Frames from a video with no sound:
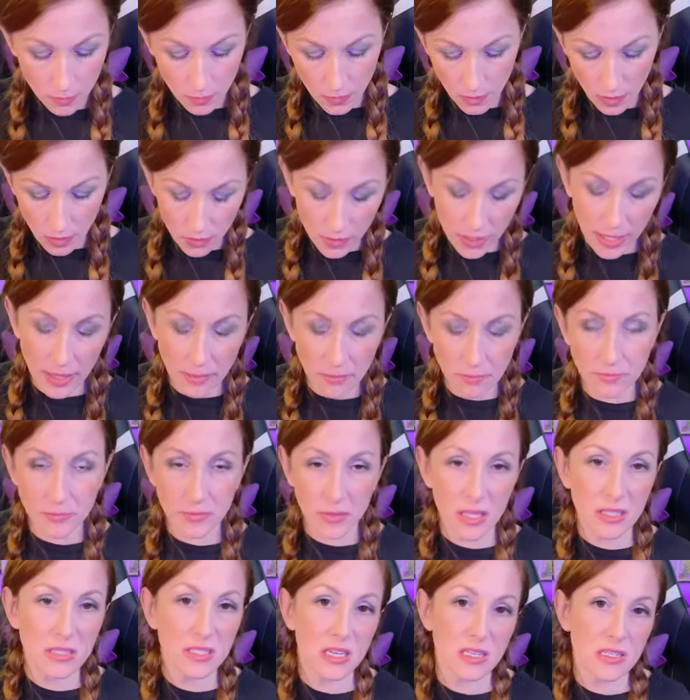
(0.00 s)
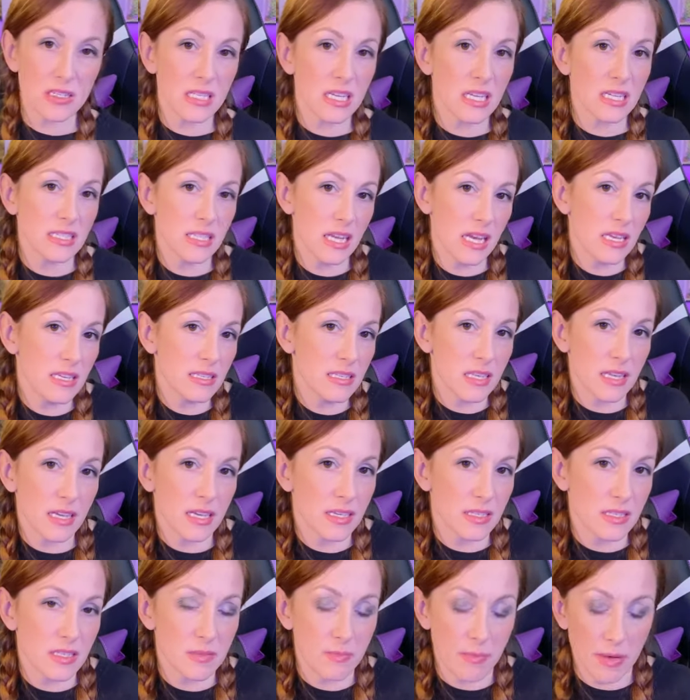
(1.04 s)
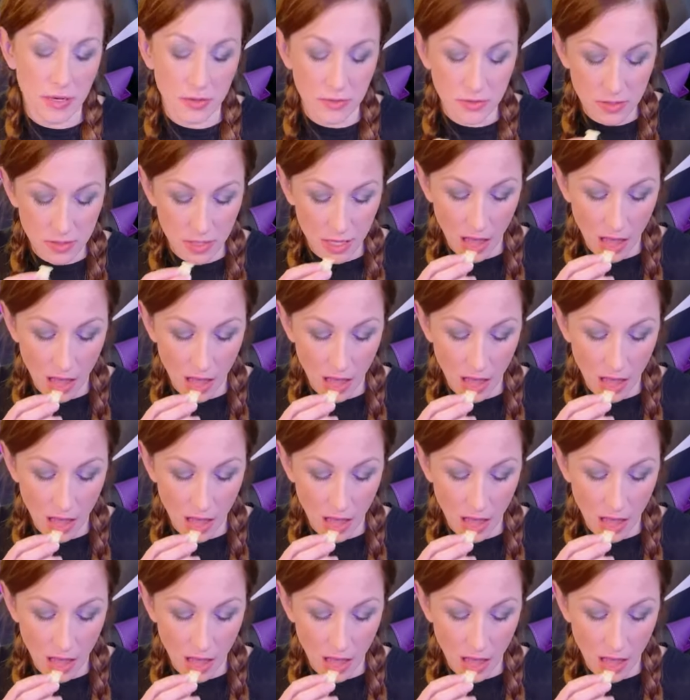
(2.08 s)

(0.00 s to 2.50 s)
Okay, it does, it tastes like it smells.